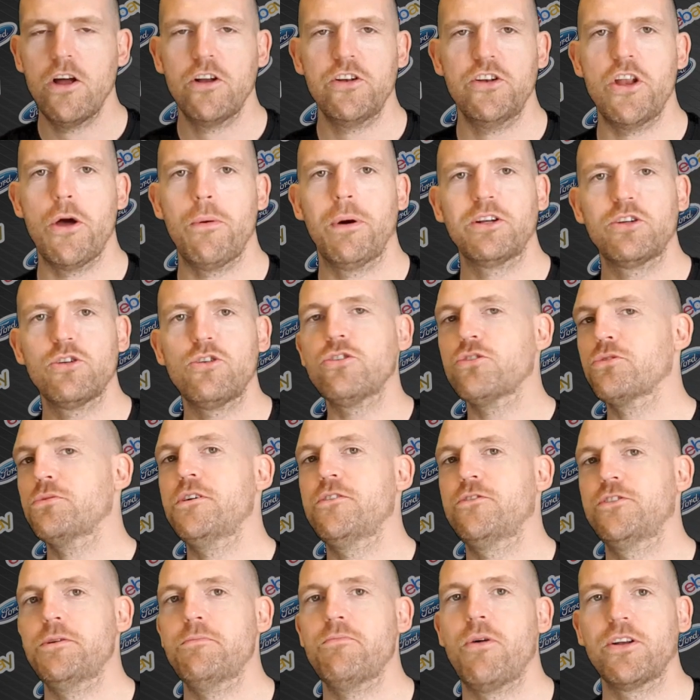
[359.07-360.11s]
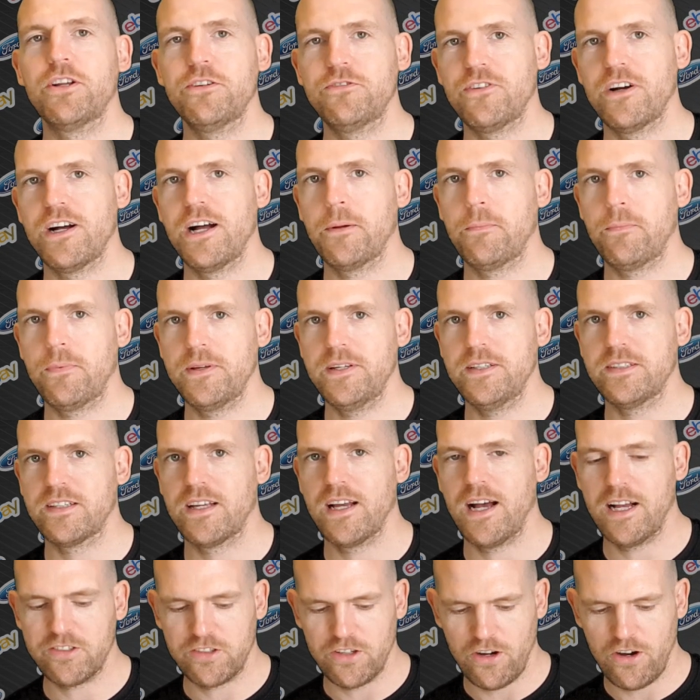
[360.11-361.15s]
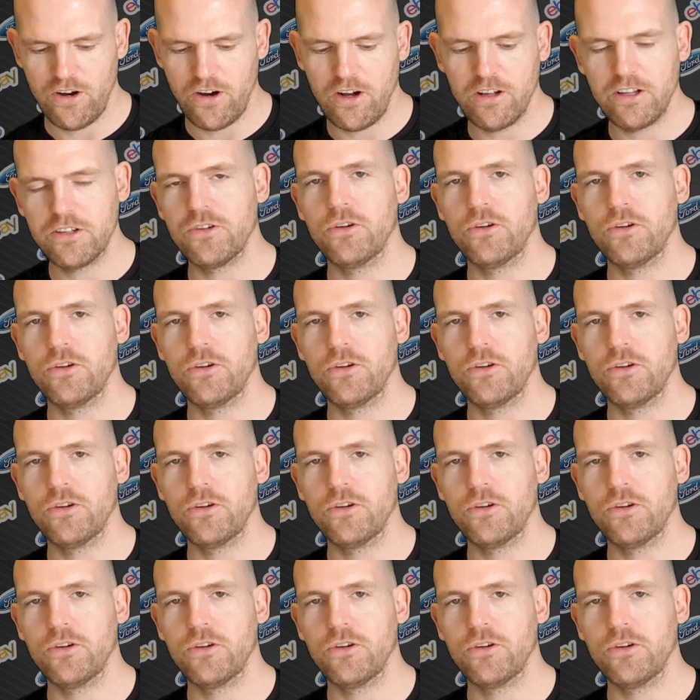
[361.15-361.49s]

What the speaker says: Now I don't know if they modified police cars at all.